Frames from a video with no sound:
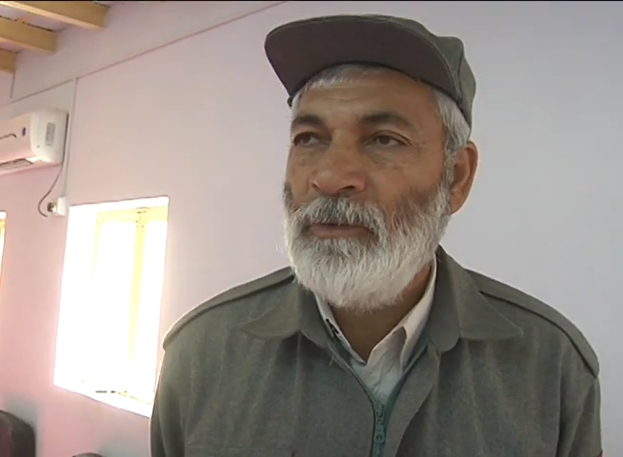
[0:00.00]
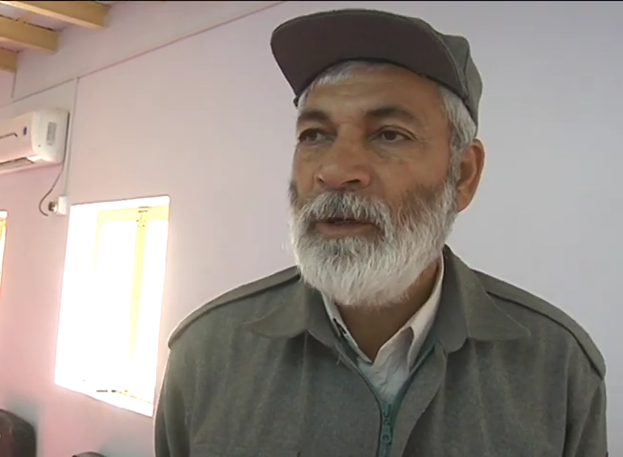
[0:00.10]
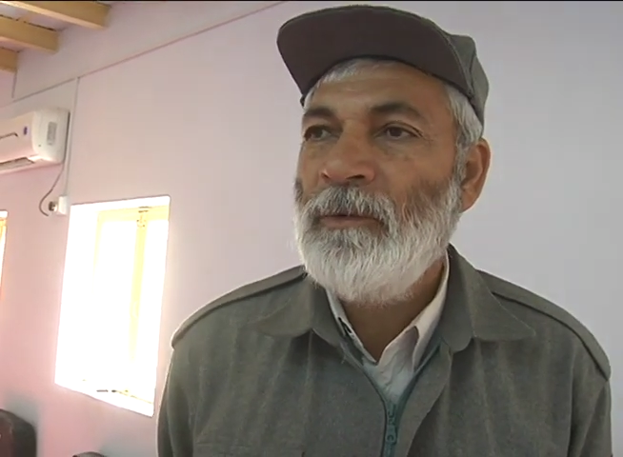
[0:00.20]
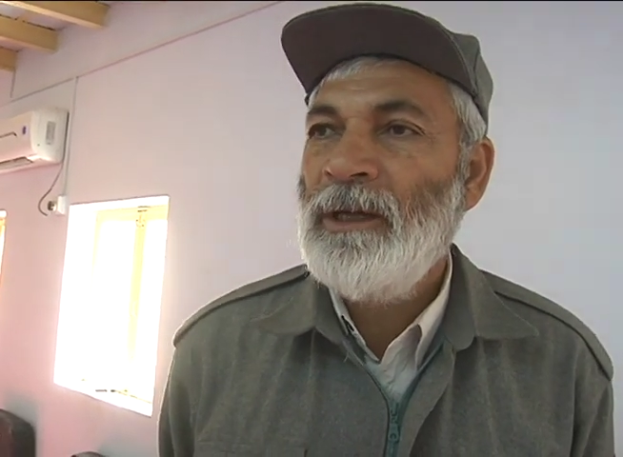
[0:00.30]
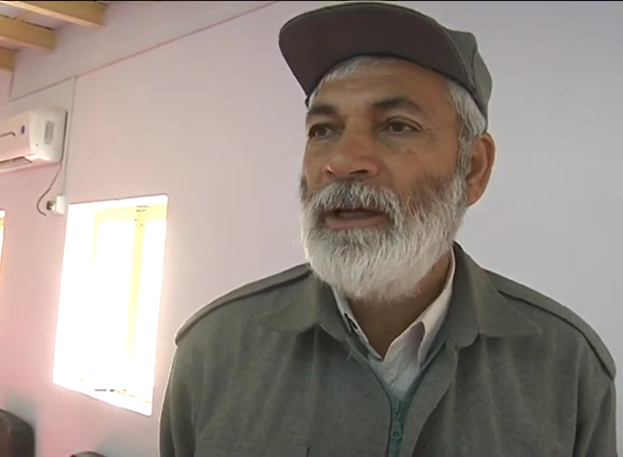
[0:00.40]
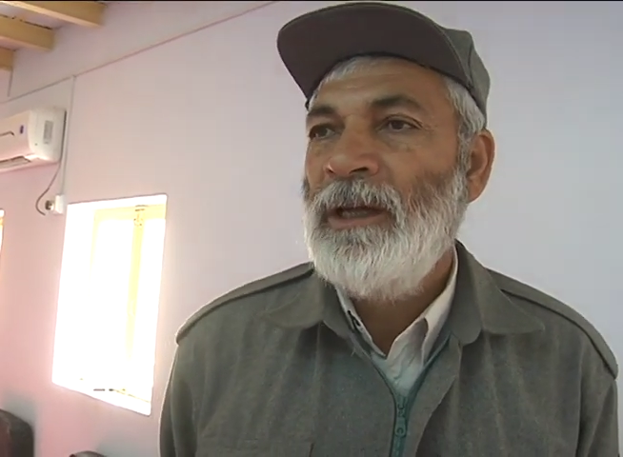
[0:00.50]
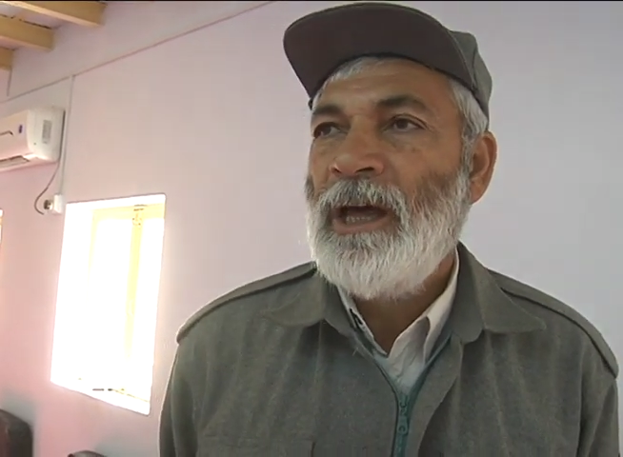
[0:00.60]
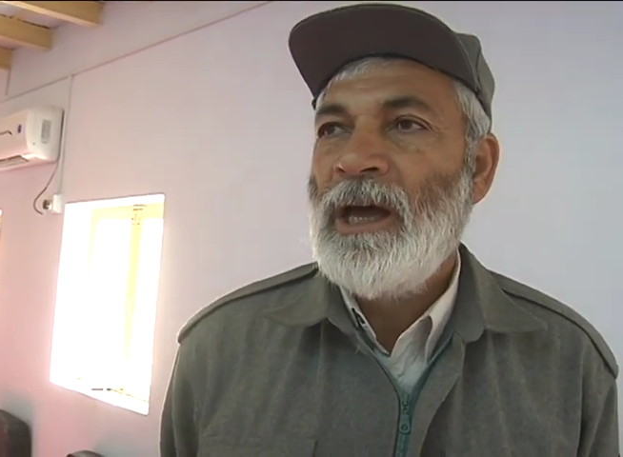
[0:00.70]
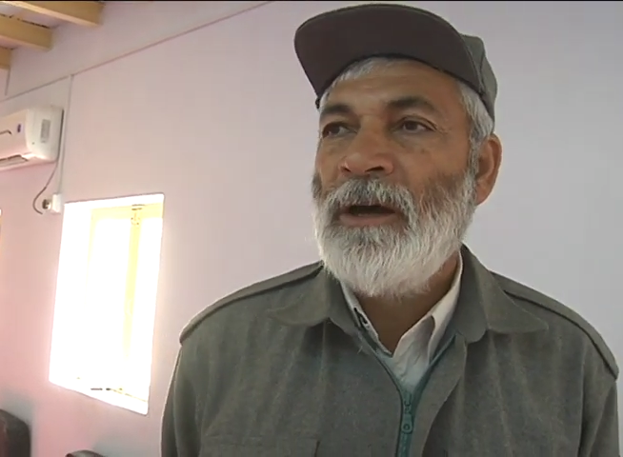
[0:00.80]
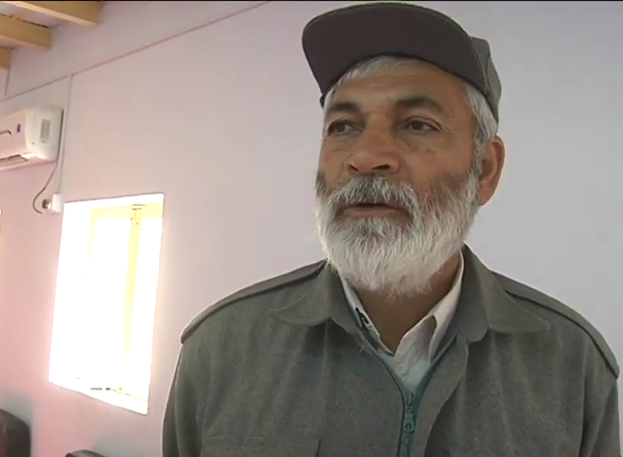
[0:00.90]
uh,
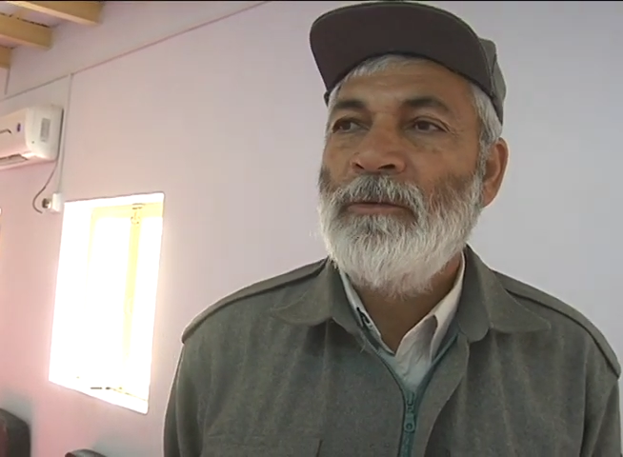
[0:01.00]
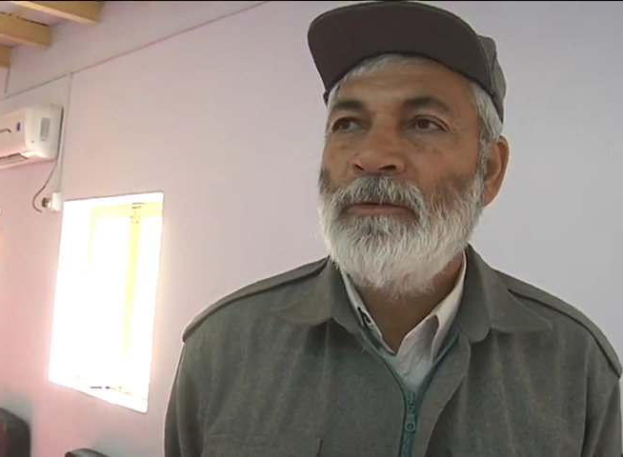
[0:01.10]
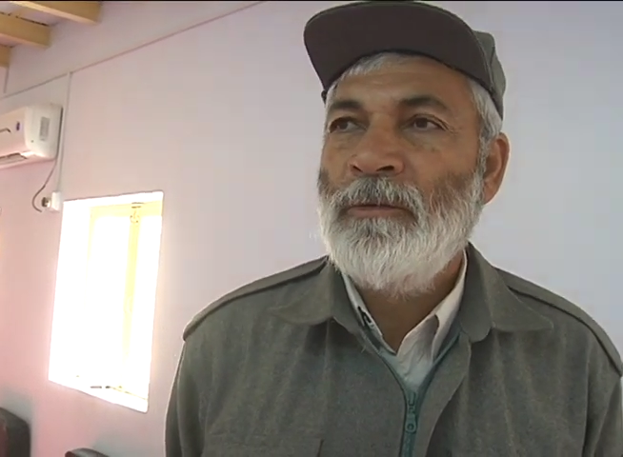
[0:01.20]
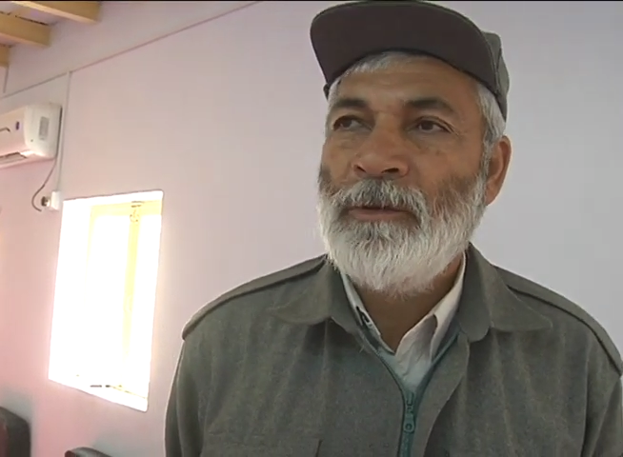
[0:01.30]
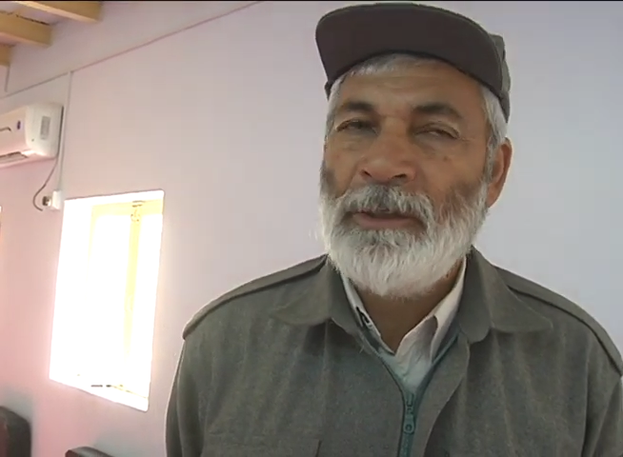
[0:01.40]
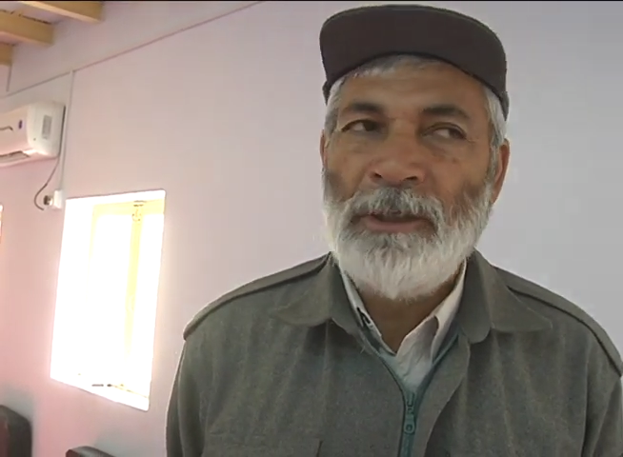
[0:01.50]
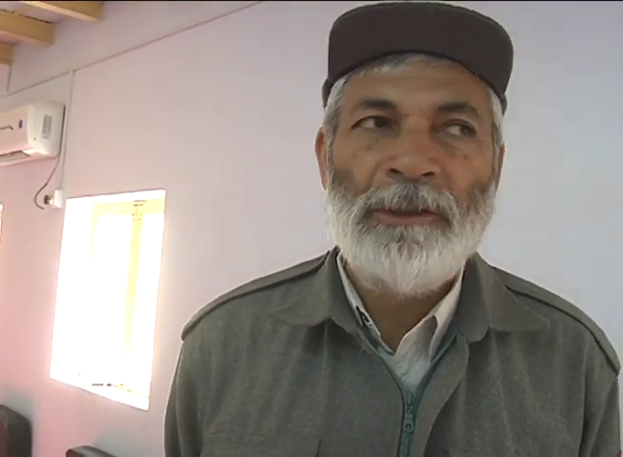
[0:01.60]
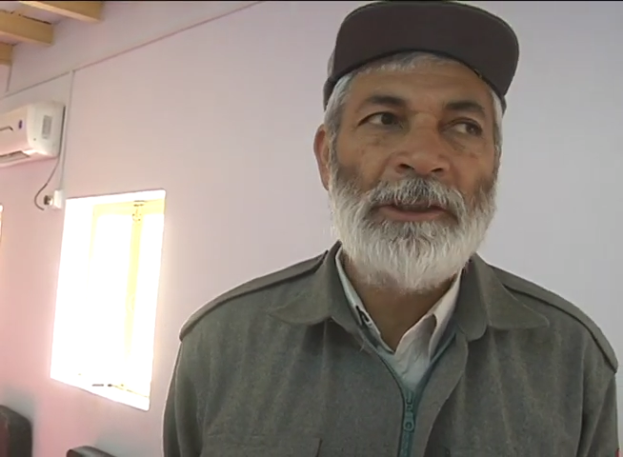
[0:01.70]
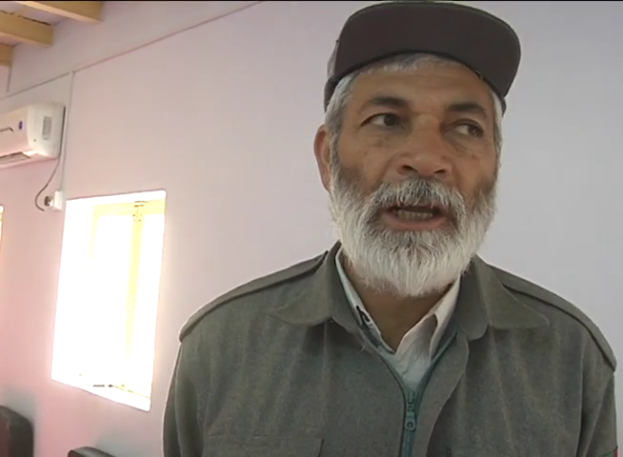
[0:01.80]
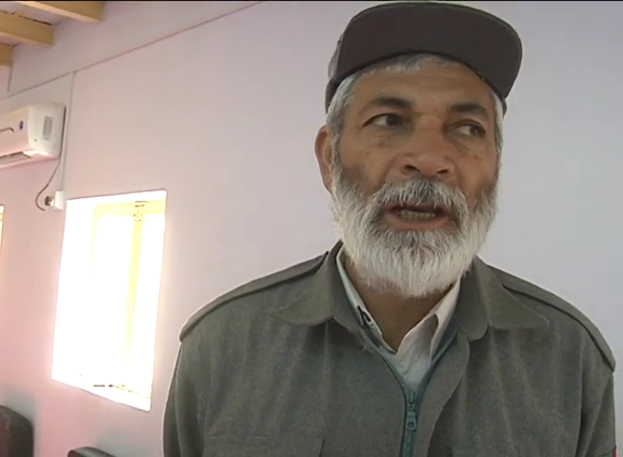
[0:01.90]
defense tactics,
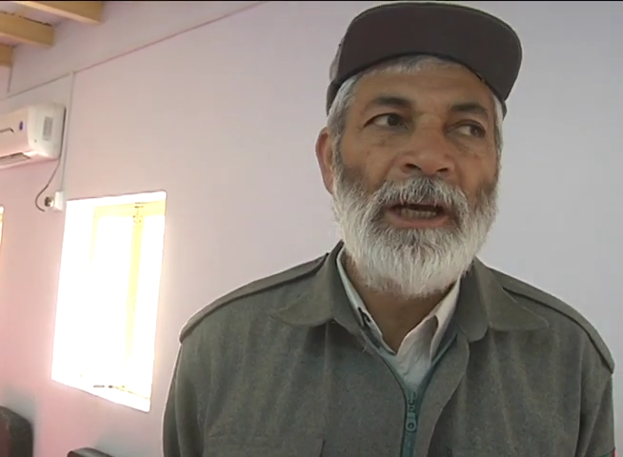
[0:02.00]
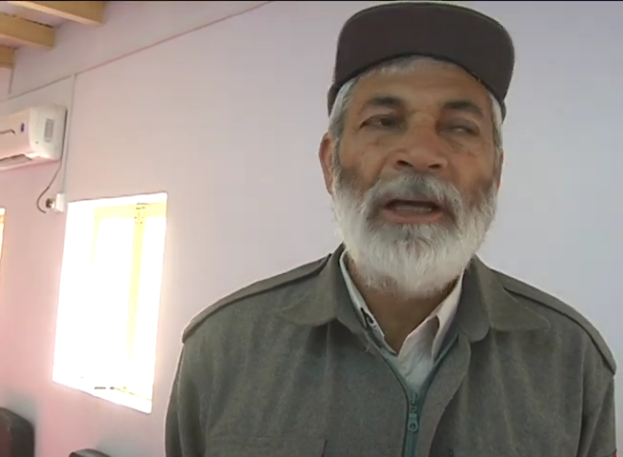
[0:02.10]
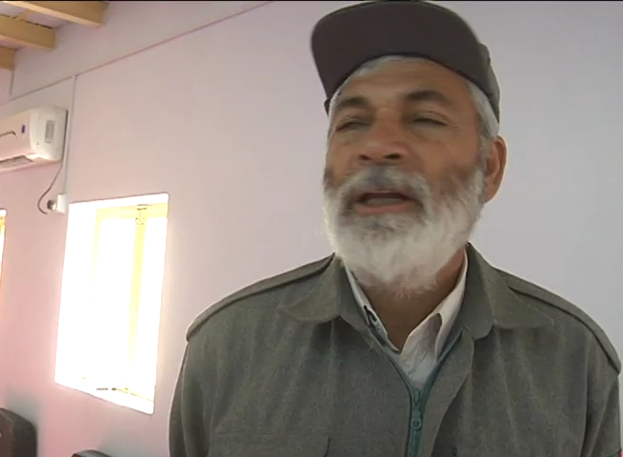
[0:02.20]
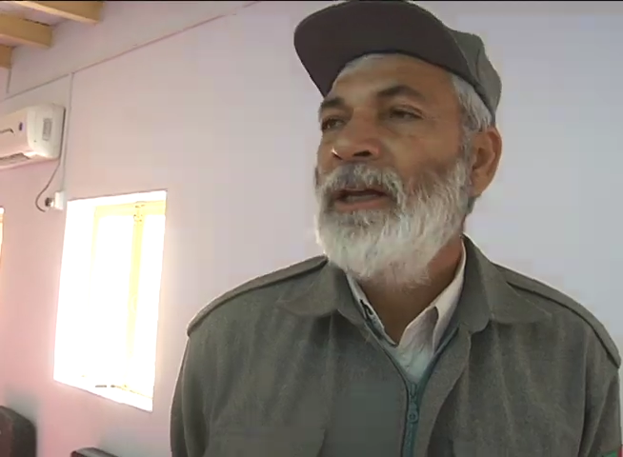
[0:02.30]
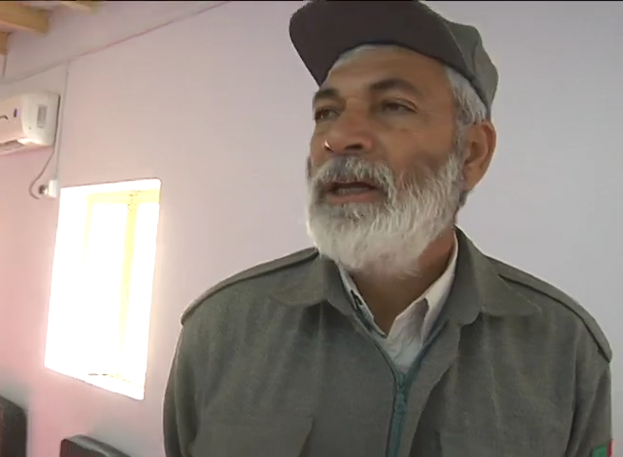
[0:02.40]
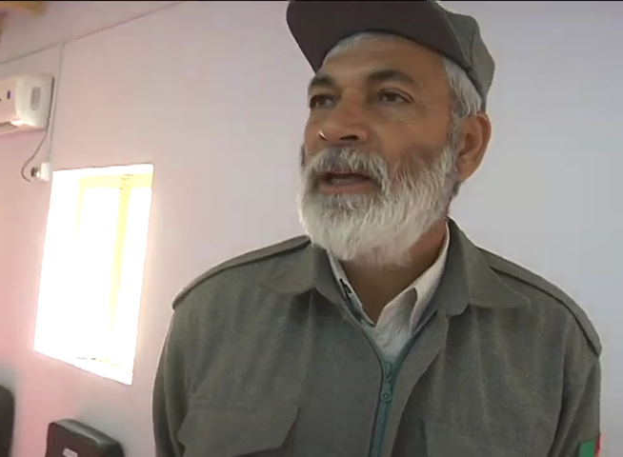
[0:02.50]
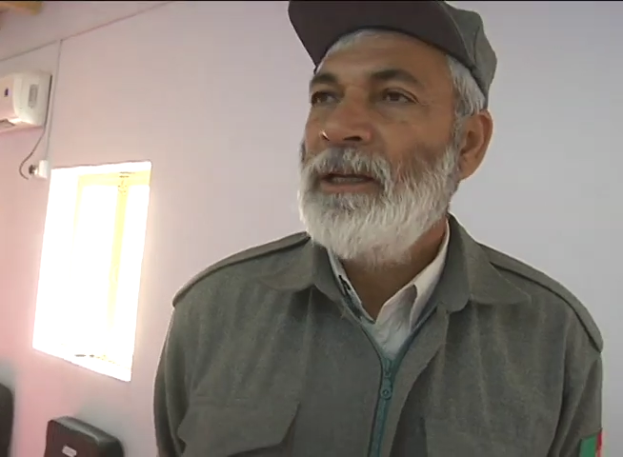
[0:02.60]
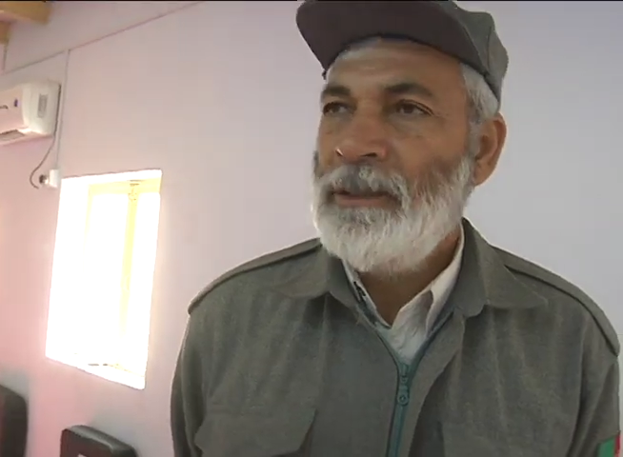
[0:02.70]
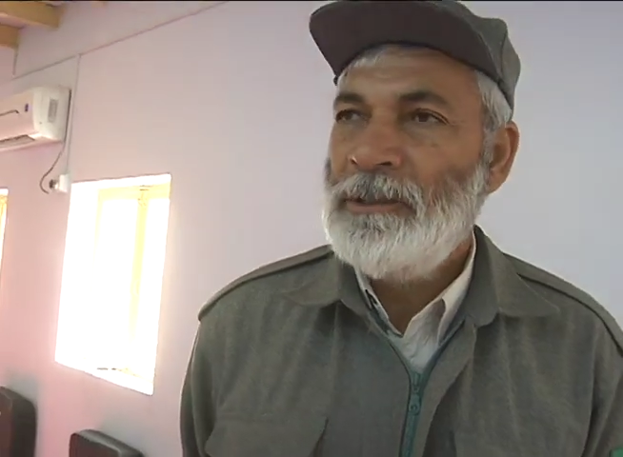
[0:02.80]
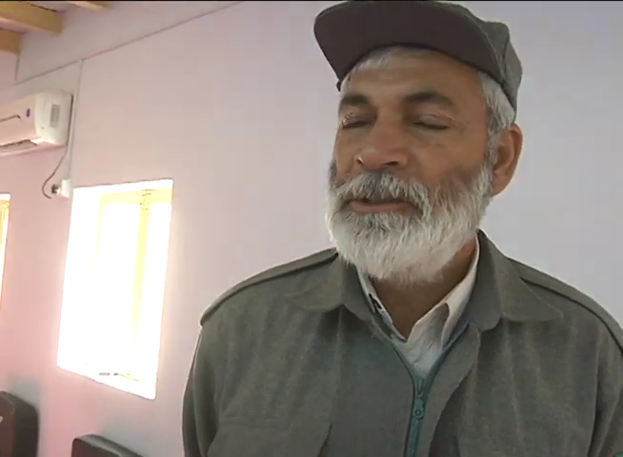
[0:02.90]
uh, control
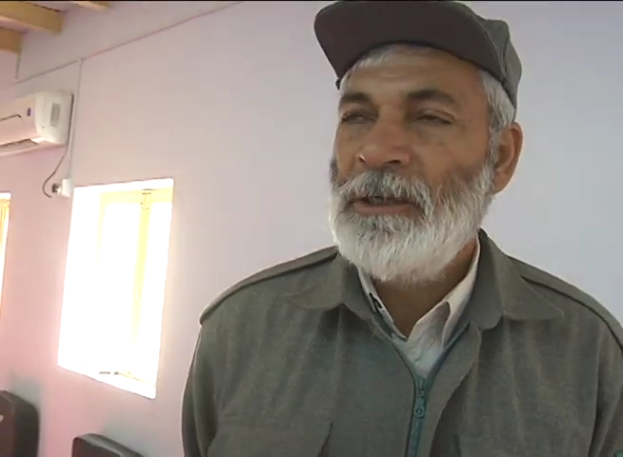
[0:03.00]
tactics.